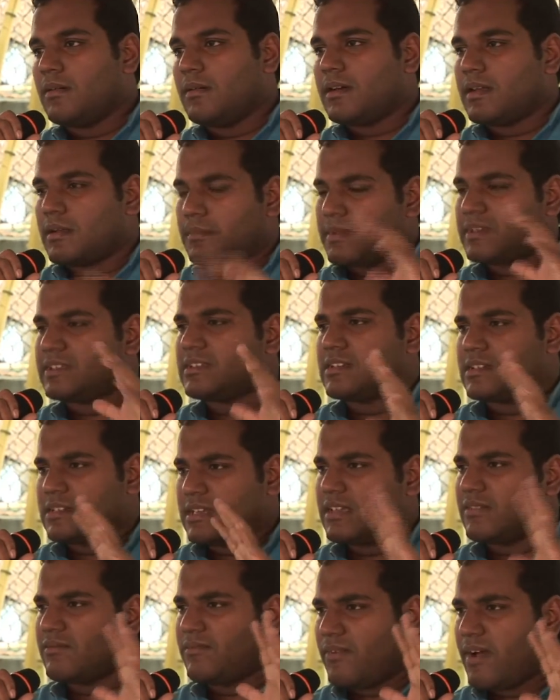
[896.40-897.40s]

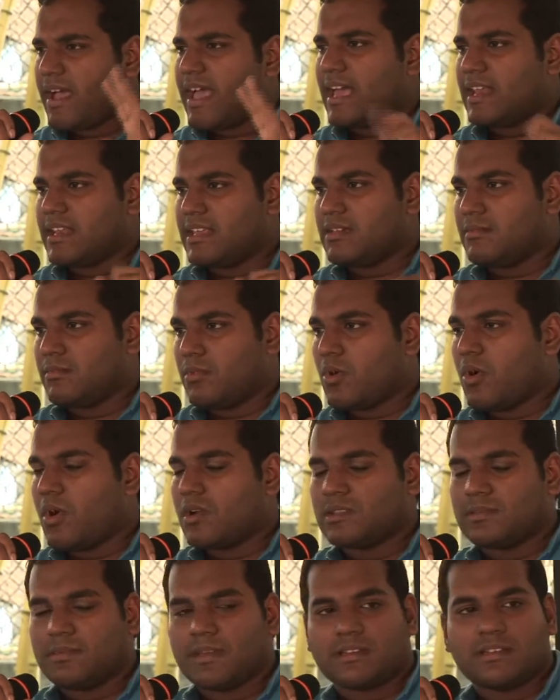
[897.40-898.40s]
representing fairly a broad
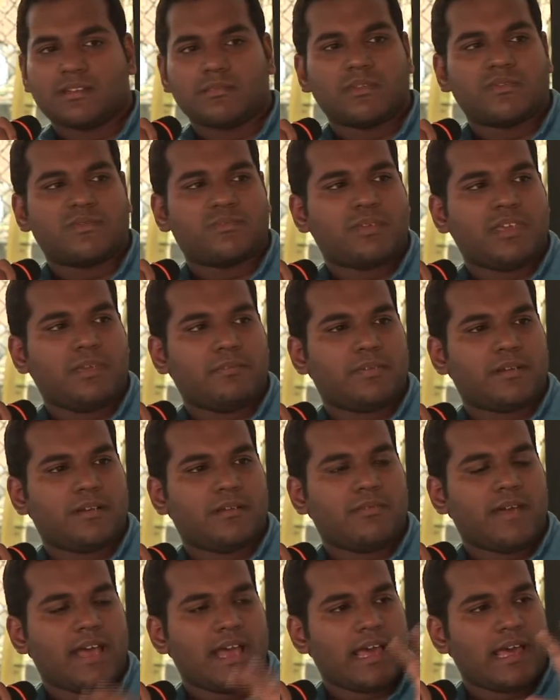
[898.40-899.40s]
spectrum of people,
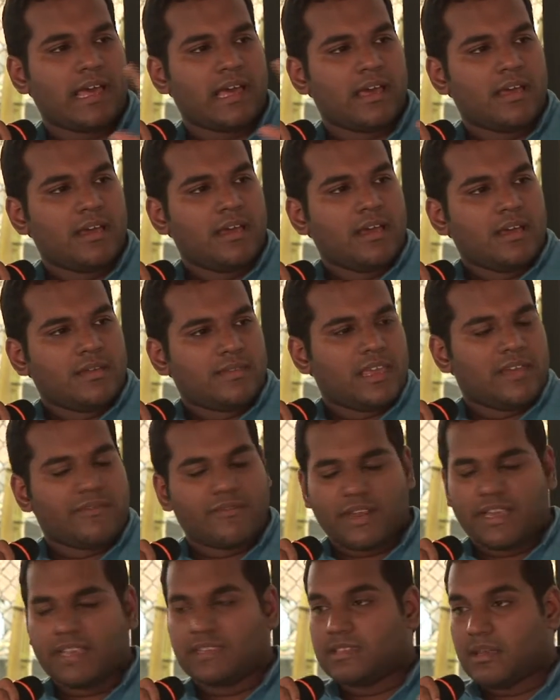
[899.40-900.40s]
where they have
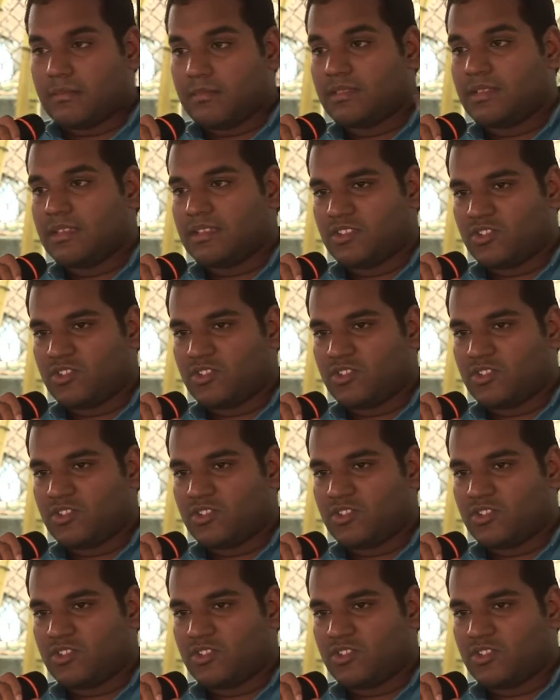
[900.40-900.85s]
raised some of these